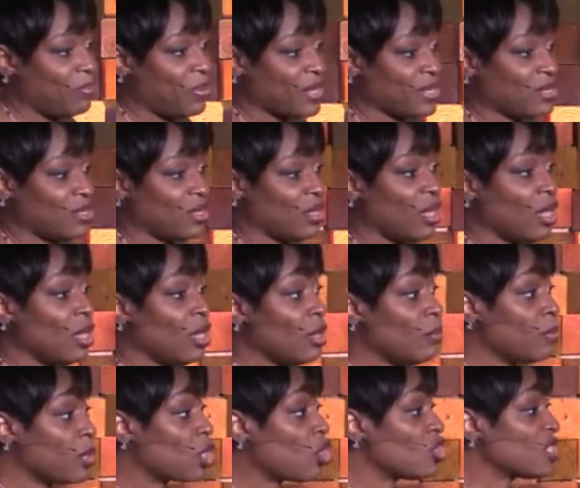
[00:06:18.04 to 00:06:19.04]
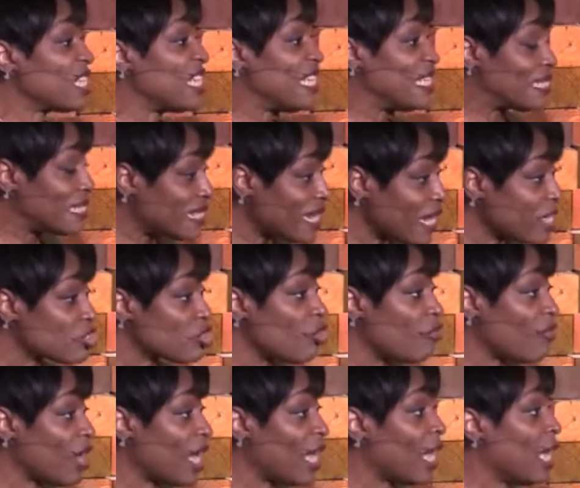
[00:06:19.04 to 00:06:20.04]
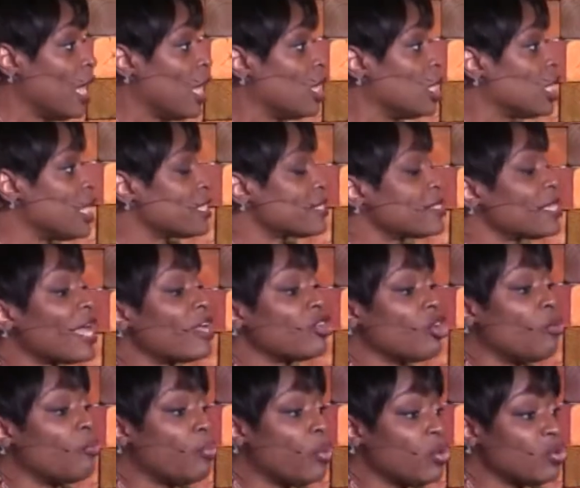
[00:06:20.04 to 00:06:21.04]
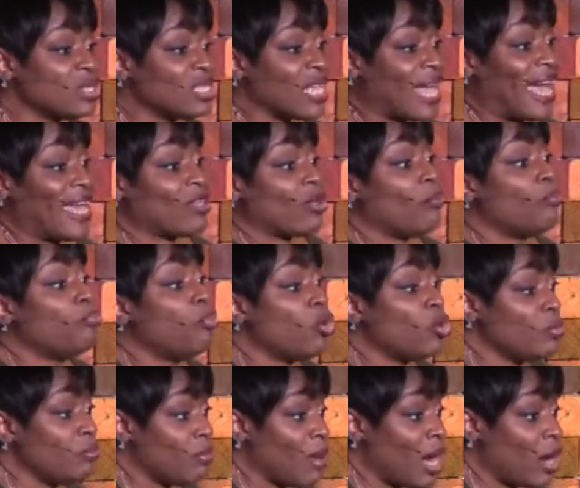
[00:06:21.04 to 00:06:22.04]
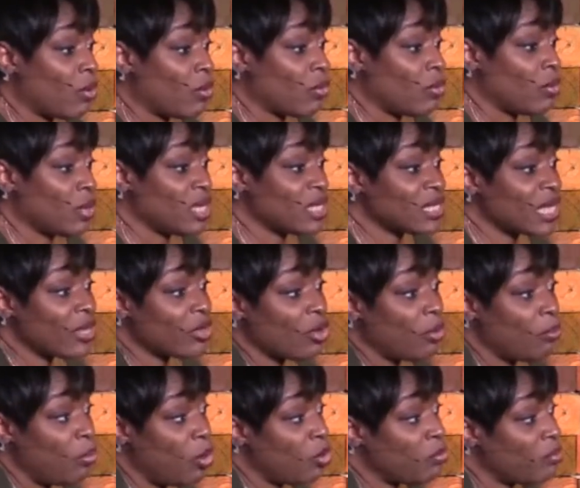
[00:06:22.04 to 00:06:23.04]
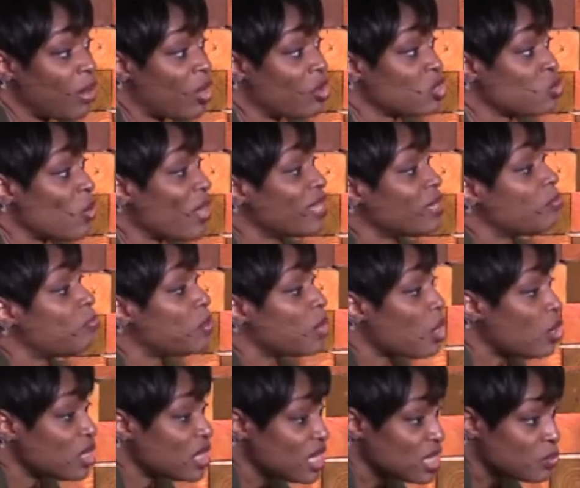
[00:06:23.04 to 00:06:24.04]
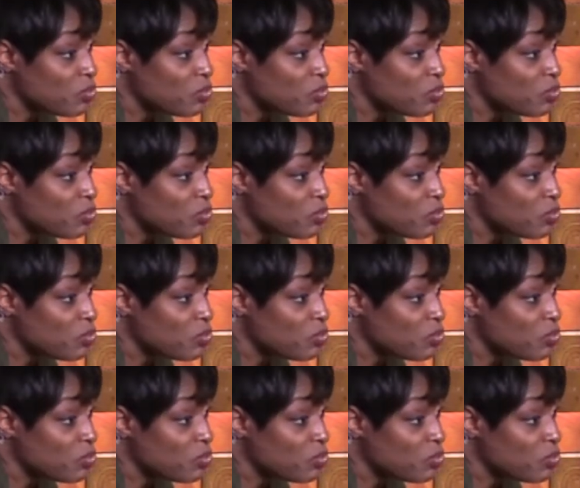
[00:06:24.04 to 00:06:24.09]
person because it takes over. Inside your bones are your bone marrow. Inside your bone marrow is where the blood is